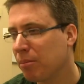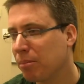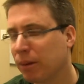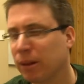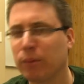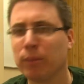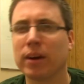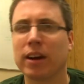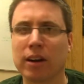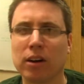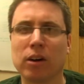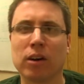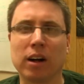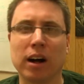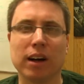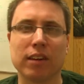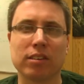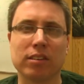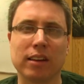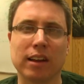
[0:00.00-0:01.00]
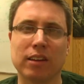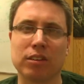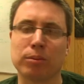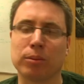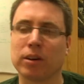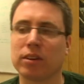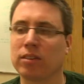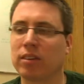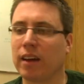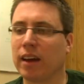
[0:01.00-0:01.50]
but the win-at-all-cost
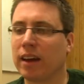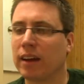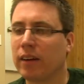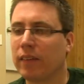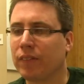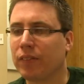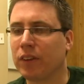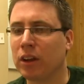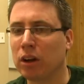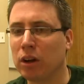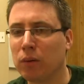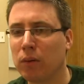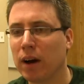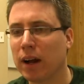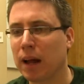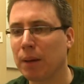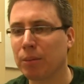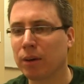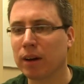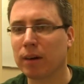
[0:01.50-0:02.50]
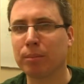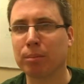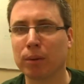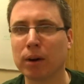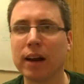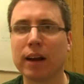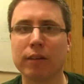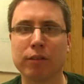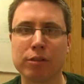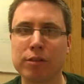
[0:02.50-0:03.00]
list where it's like, you know what, I'm going to
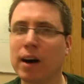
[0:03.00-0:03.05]
bring